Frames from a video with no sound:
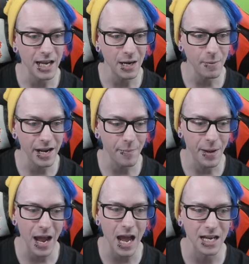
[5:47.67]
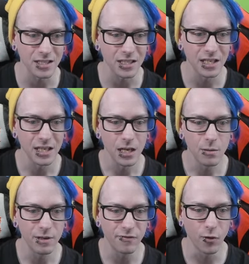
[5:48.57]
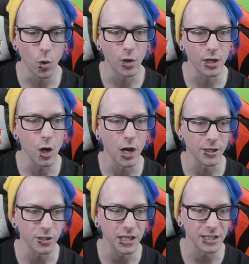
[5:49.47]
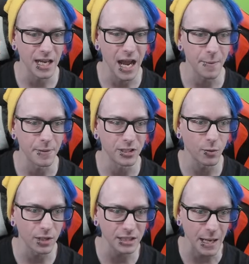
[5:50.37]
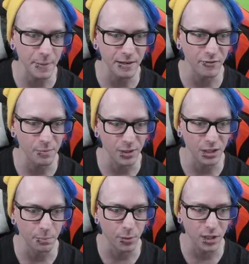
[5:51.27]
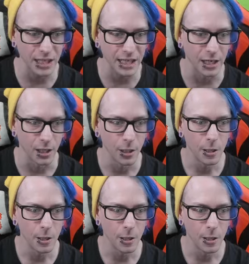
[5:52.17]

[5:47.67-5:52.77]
he may have passed before it got a chance to happen. So what's happening if we bring the book here?